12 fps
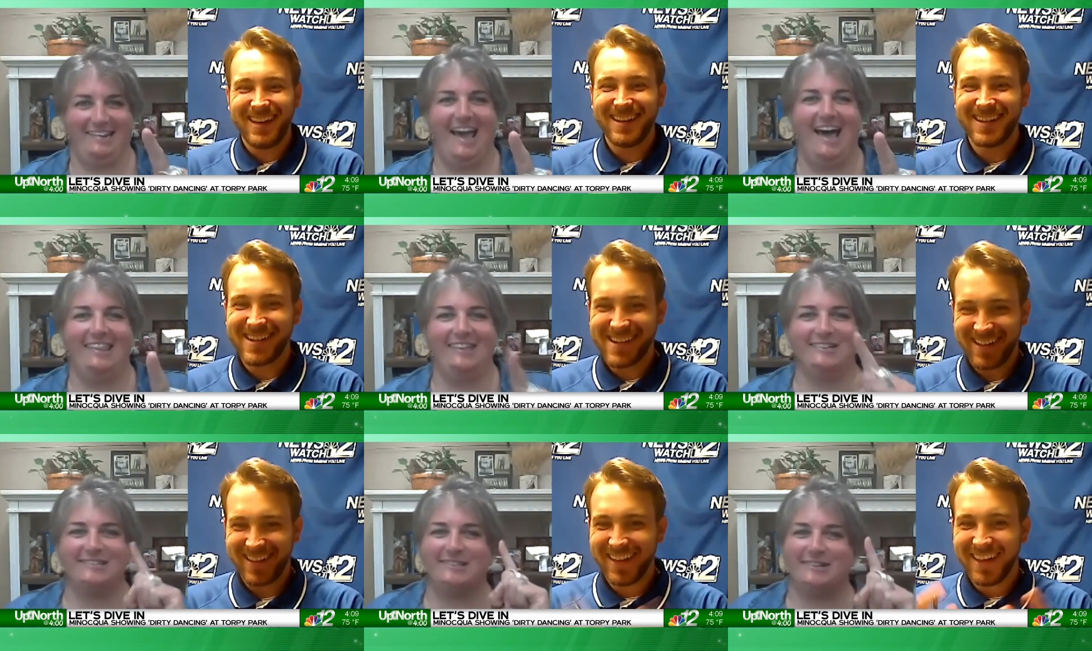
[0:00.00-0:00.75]
Speaker 1: land.
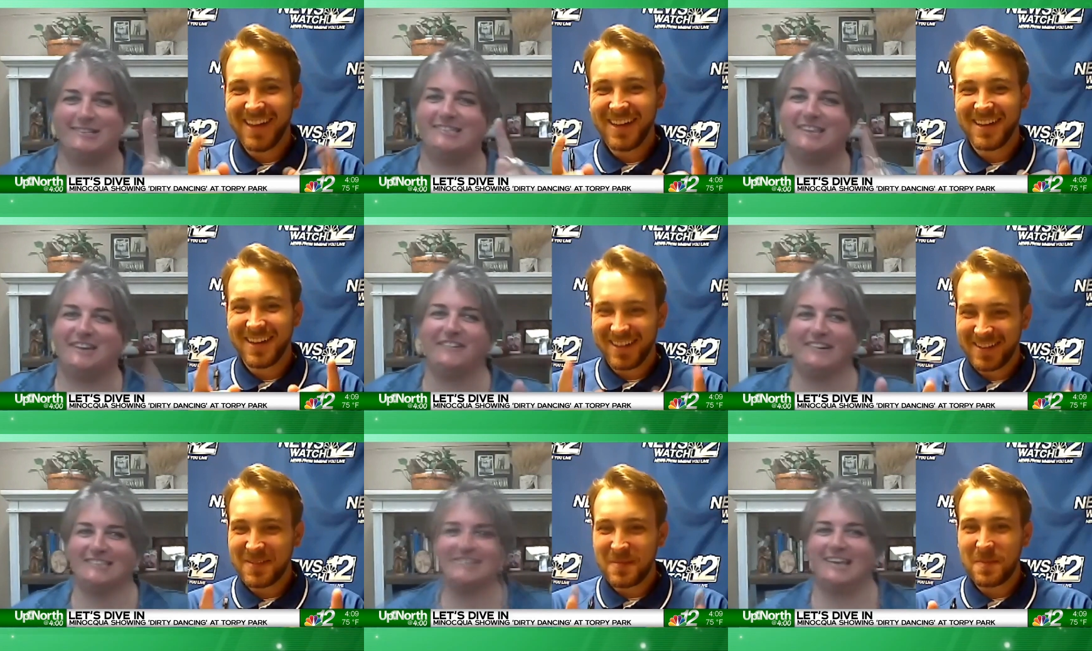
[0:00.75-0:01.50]
yeah, there's
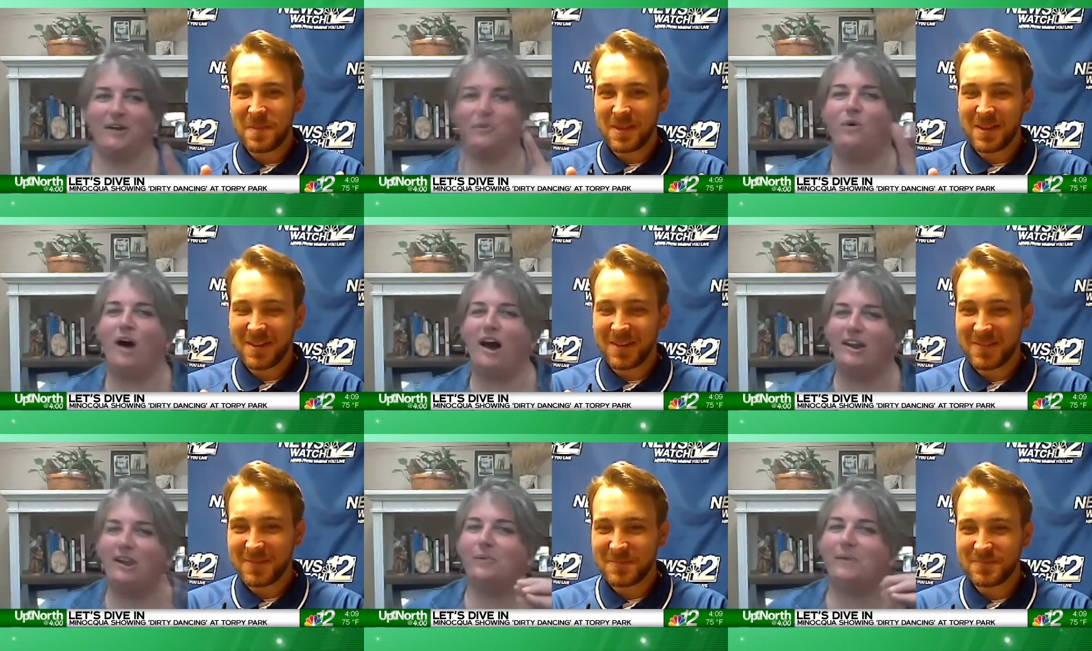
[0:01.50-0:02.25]
there's a difference
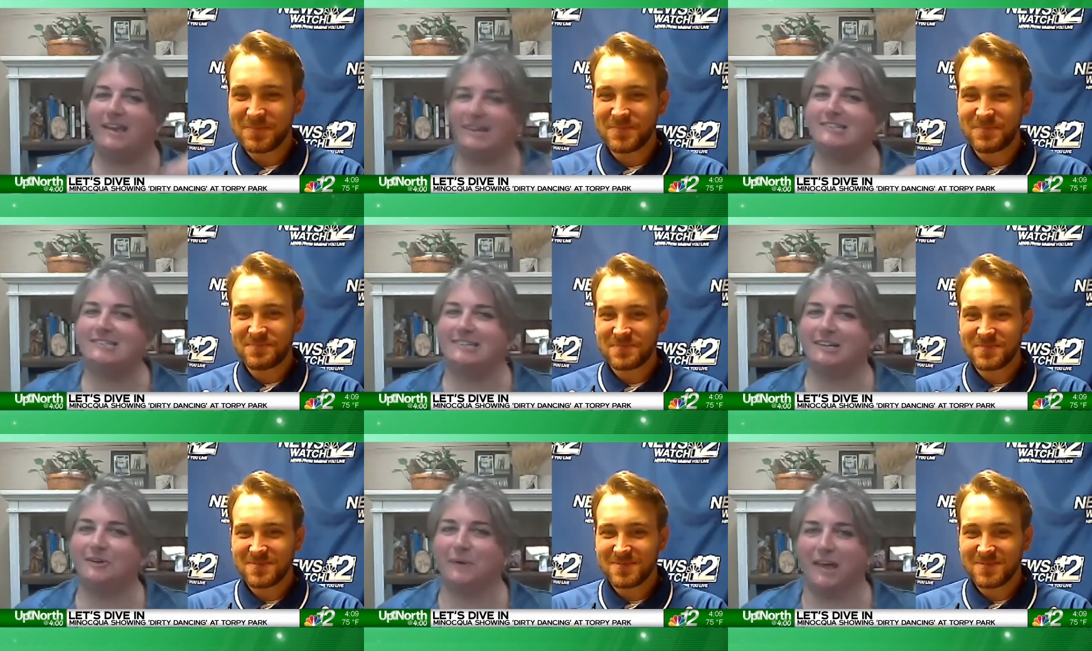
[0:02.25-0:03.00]
there. Water we
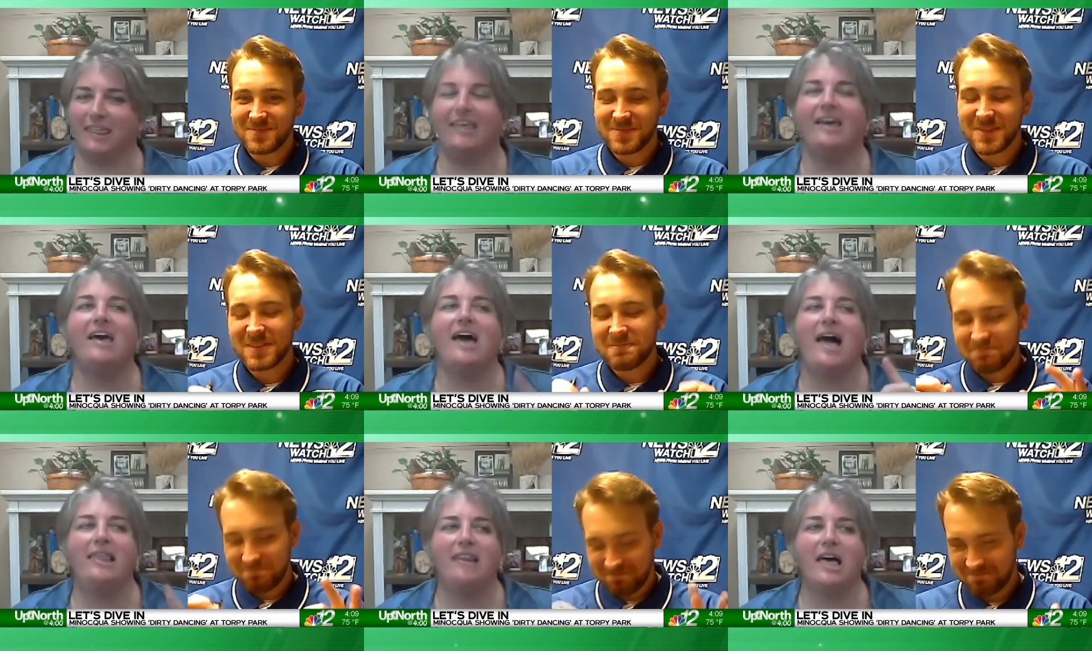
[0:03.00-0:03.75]
can deal
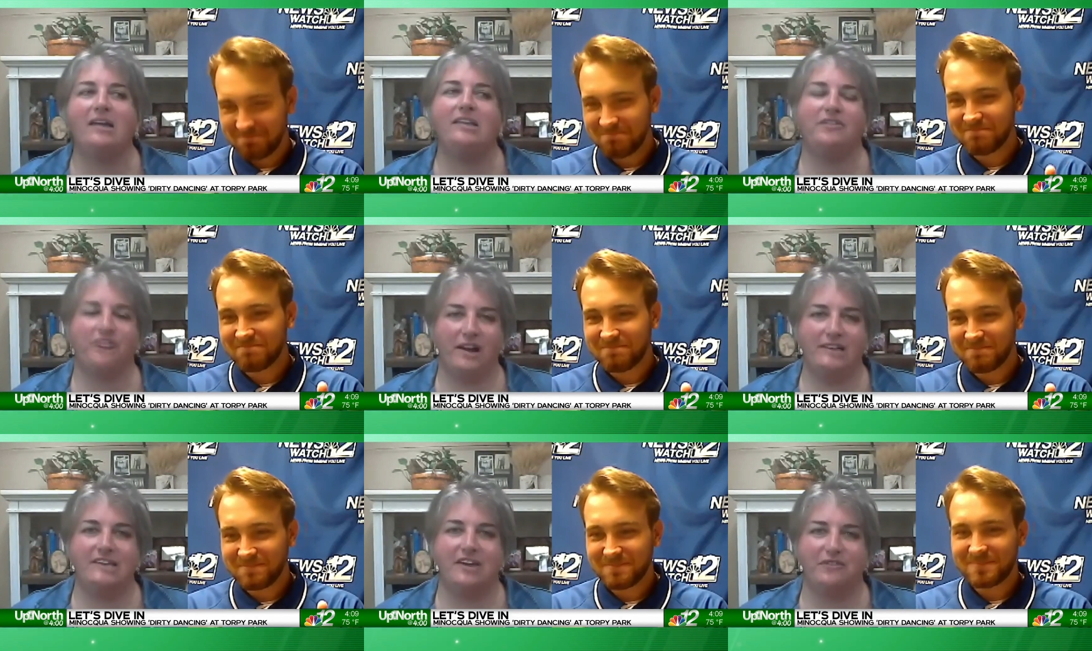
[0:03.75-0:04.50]
with
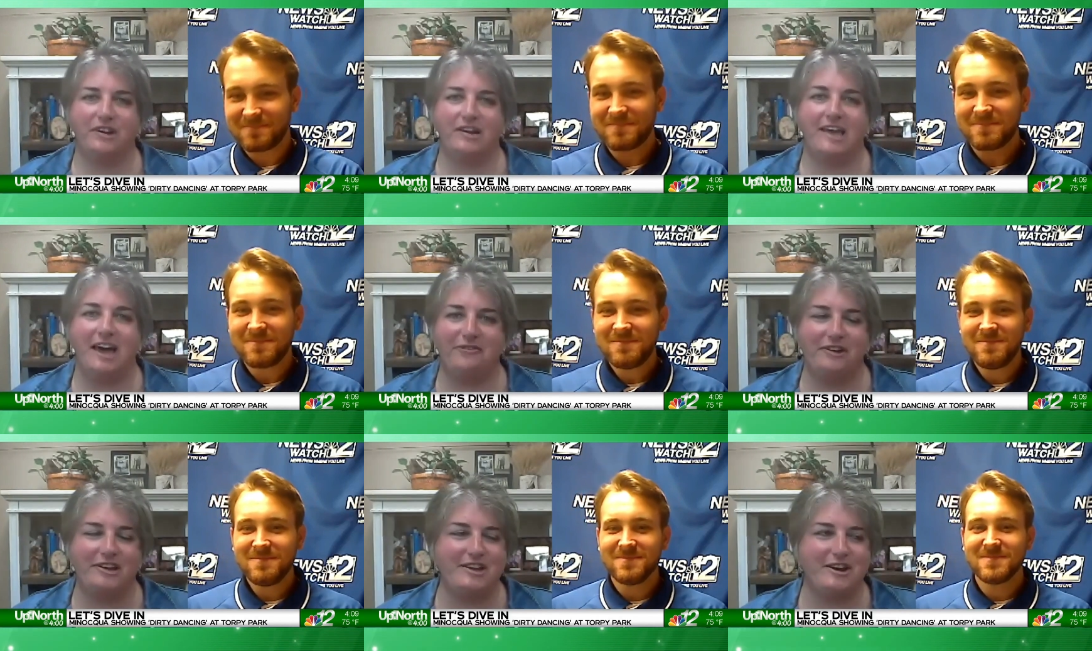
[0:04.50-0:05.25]
unluckily for us
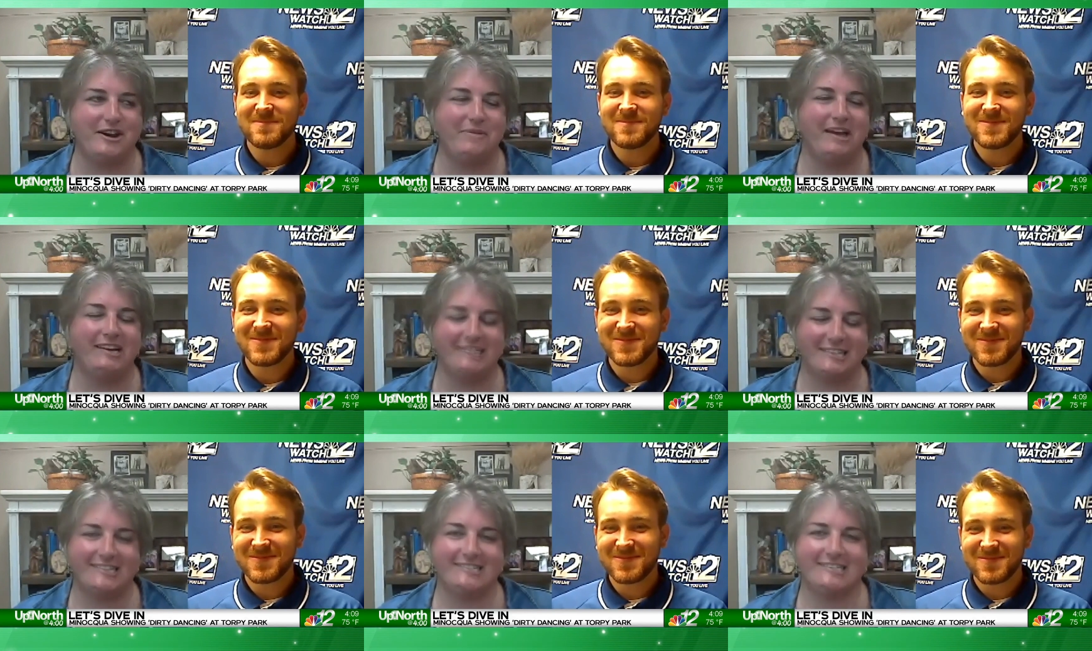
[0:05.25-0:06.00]
every every
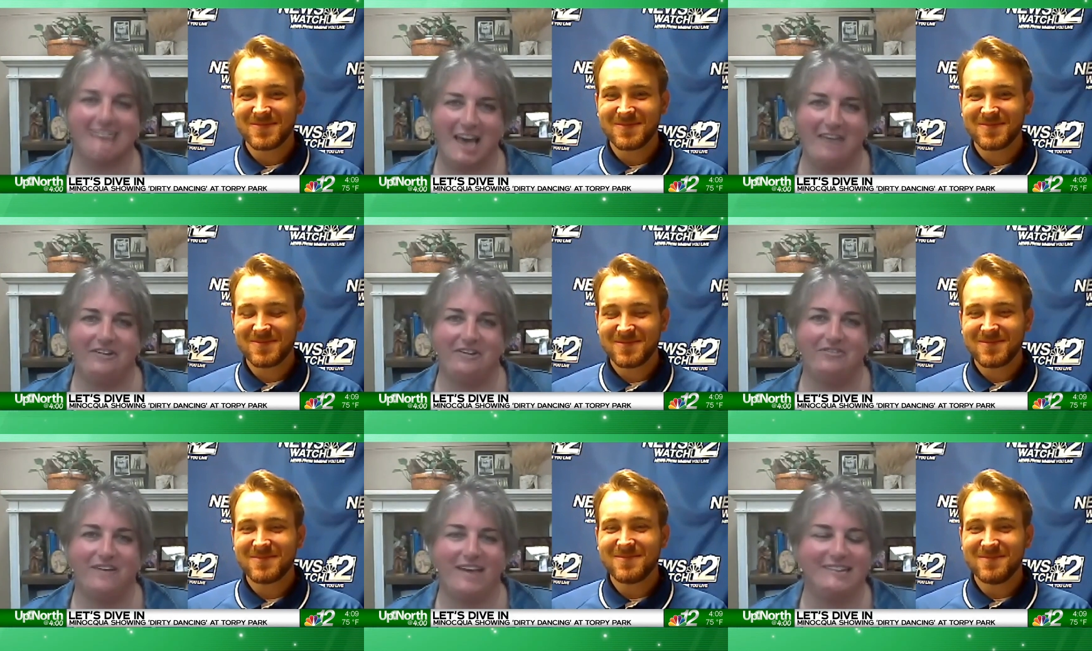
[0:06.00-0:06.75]
year because this is a
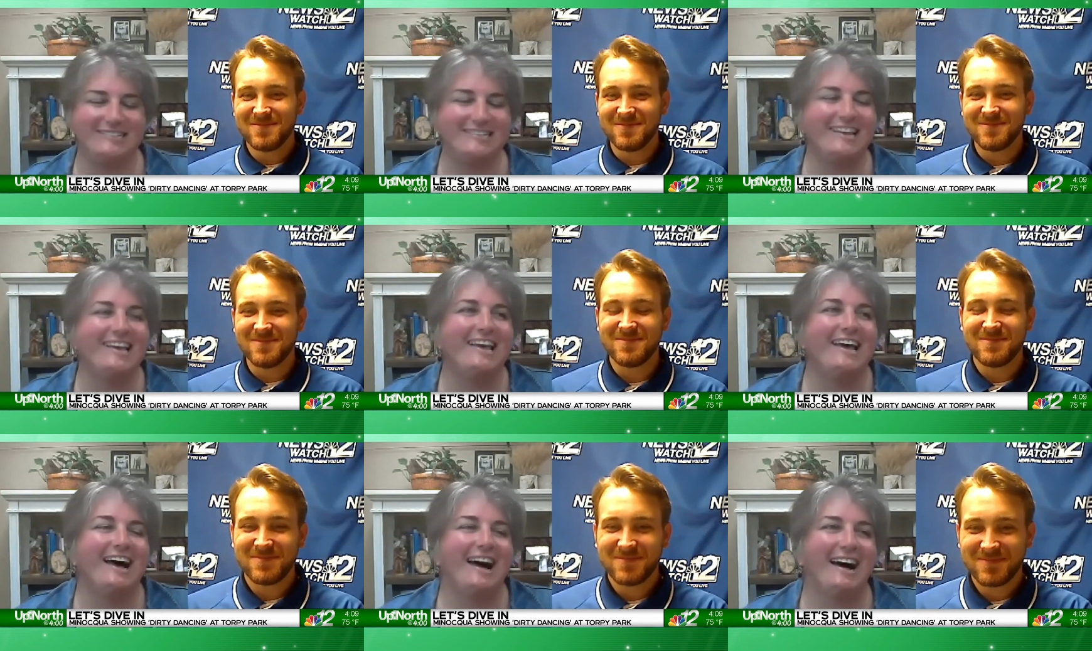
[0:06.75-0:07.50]
dive in event
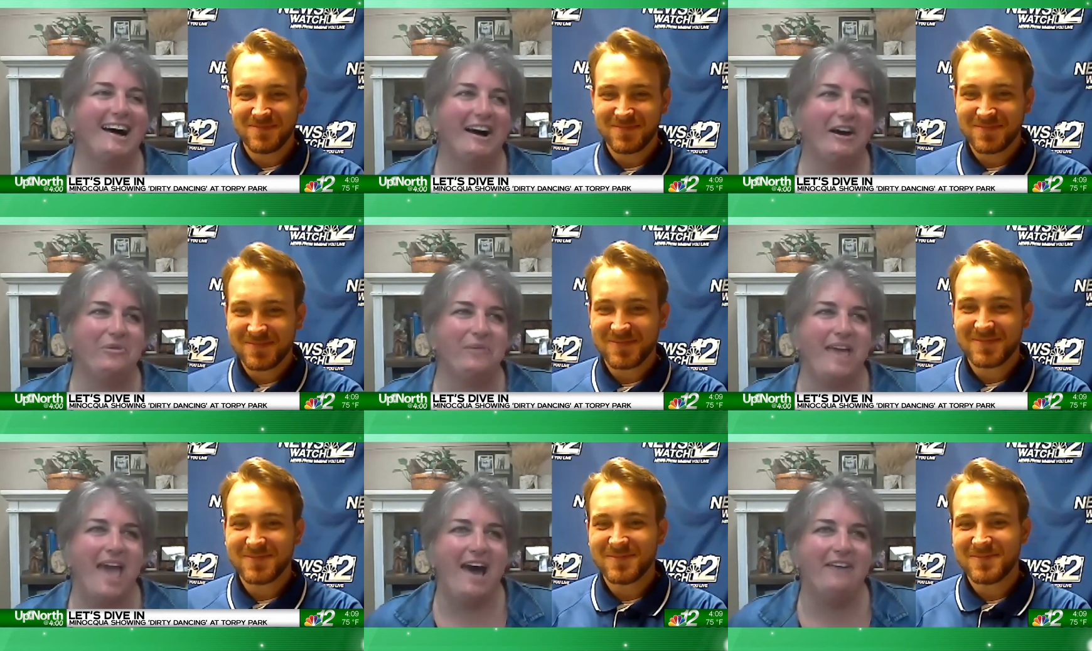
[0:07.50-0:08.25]
mm-hmm.
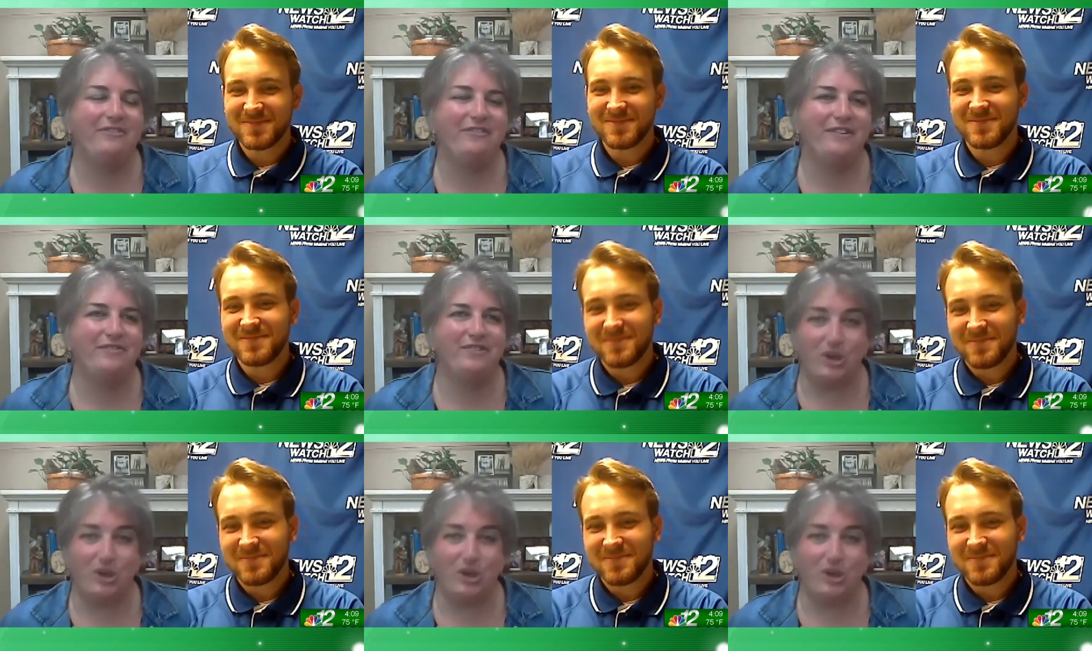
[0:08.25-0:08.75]
uh, we have